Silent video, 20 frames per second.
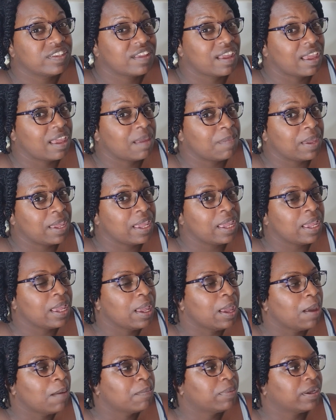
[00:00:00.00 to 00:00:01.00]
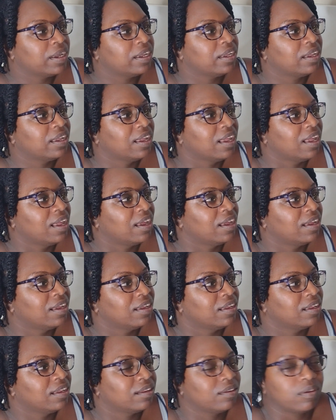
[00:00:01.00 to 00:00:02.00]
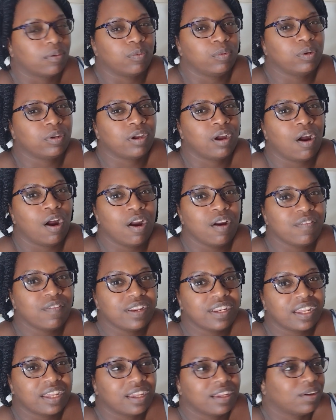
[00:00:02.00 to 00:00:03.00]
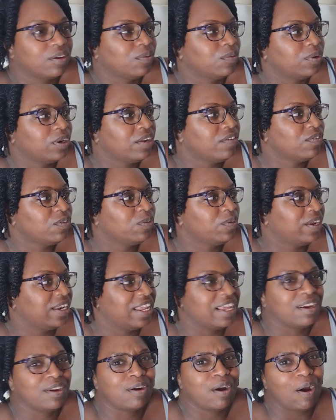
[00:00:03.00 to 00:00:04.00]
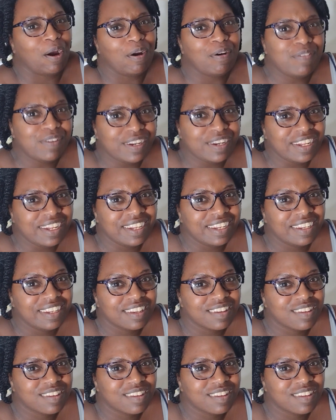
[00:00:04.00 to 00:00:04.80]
handmade, but with carving, like whatever way they carved it,